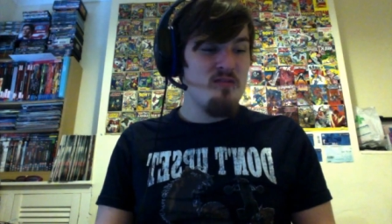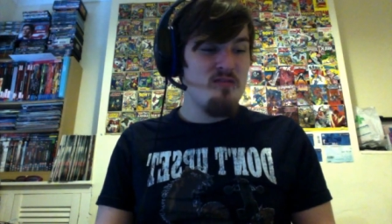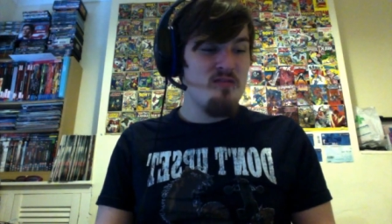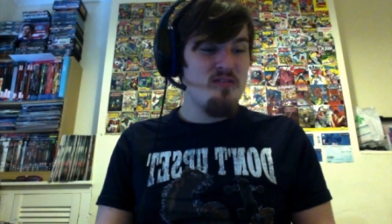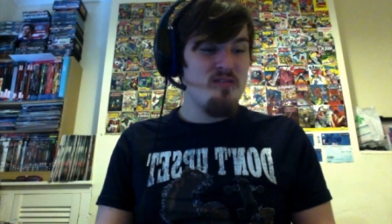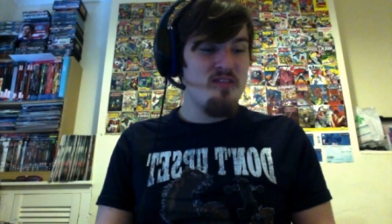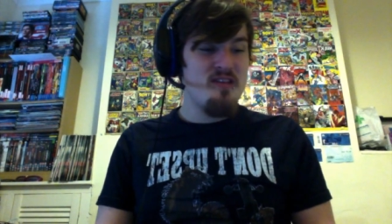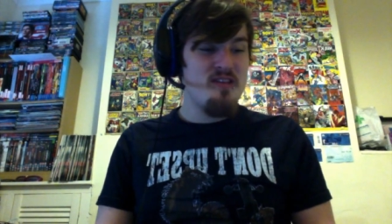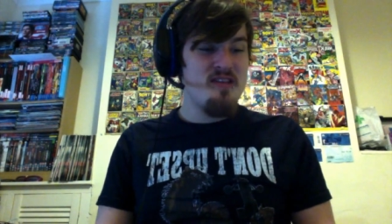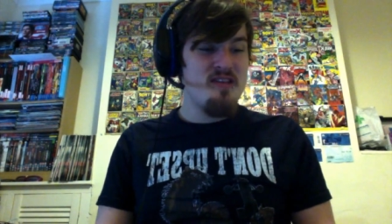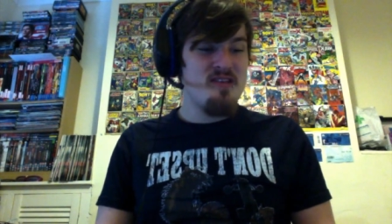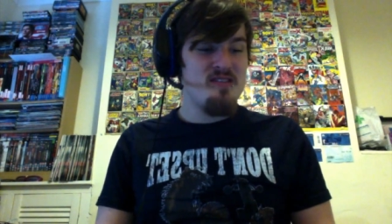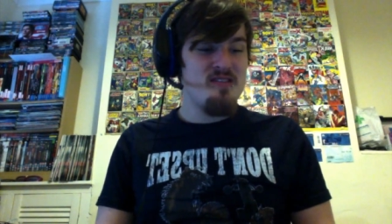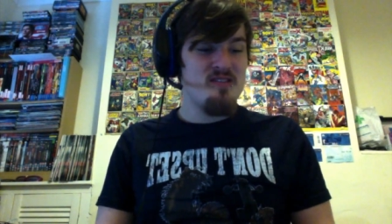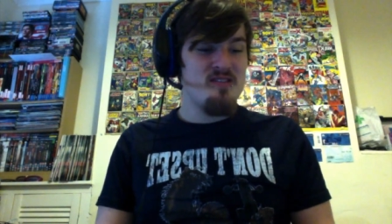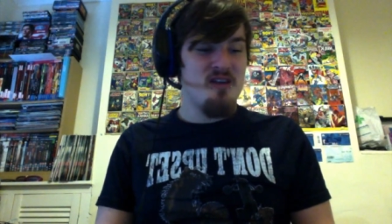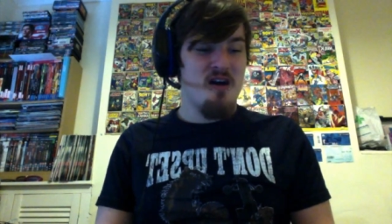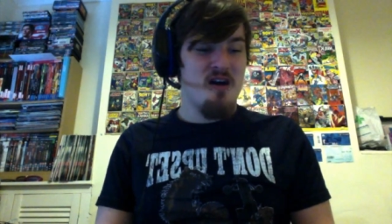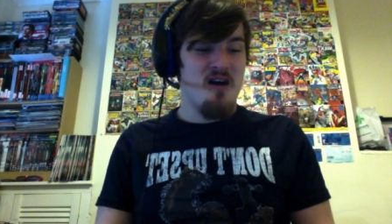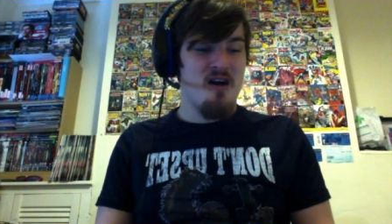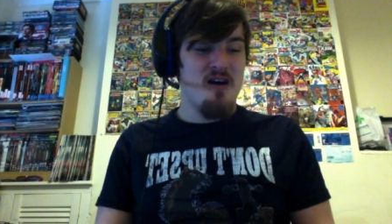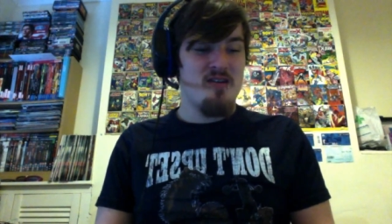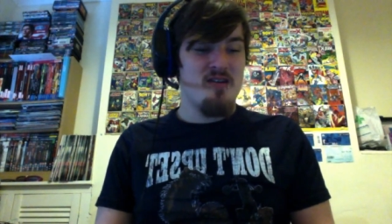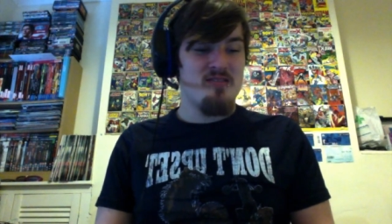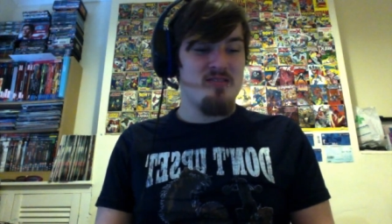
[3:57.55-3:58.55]
These
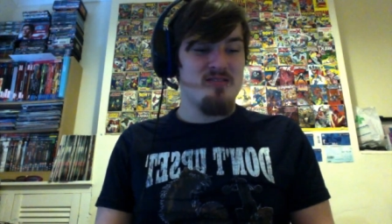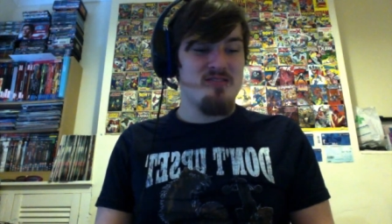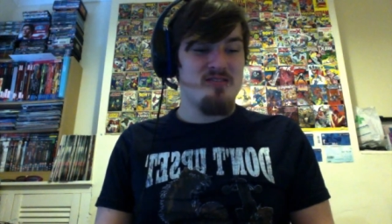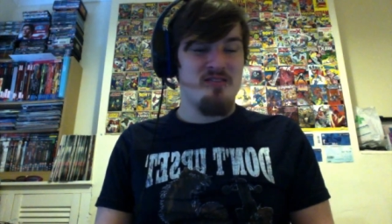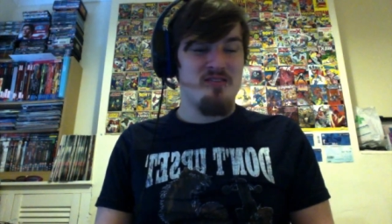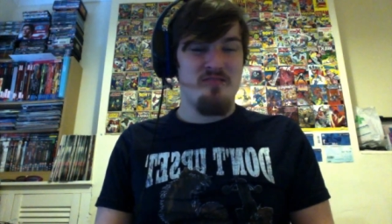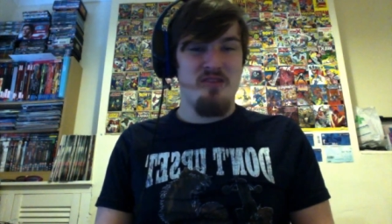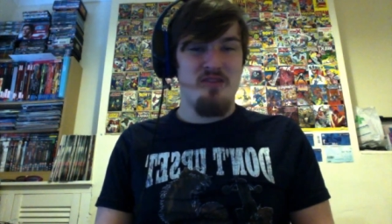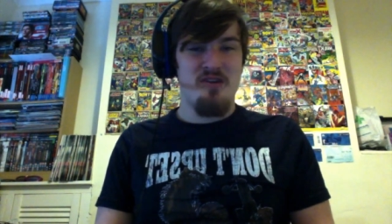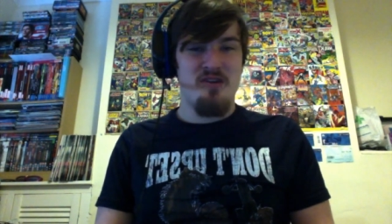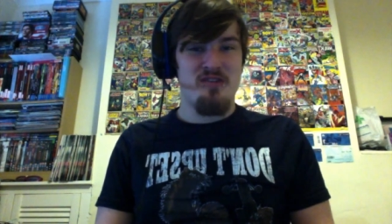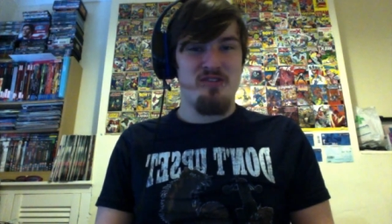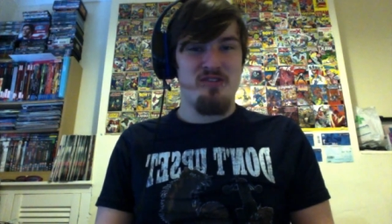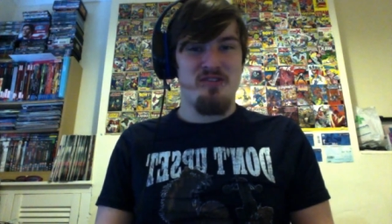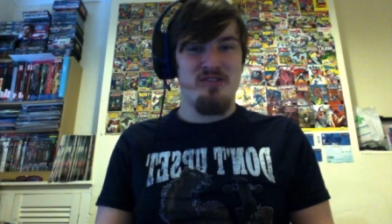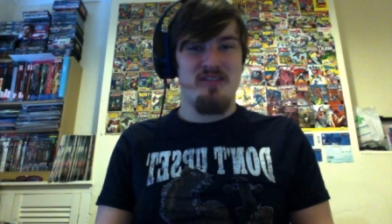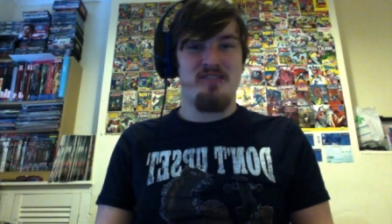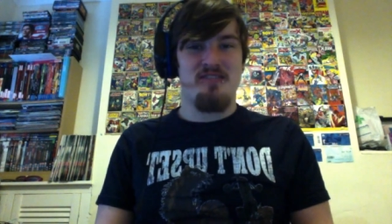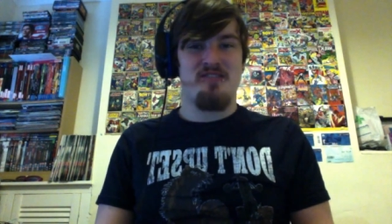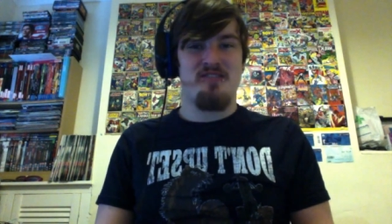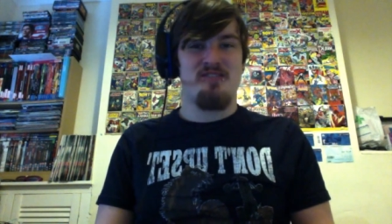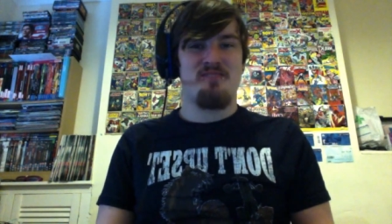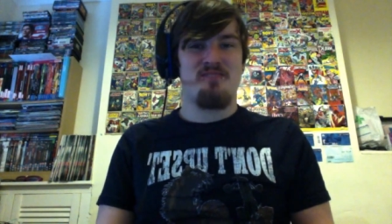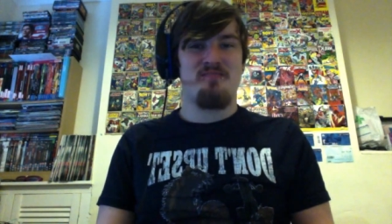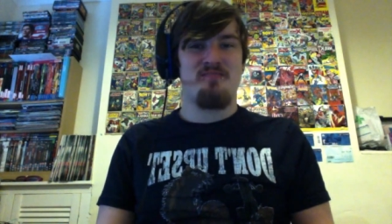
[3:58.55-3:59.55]
aren't so much, they just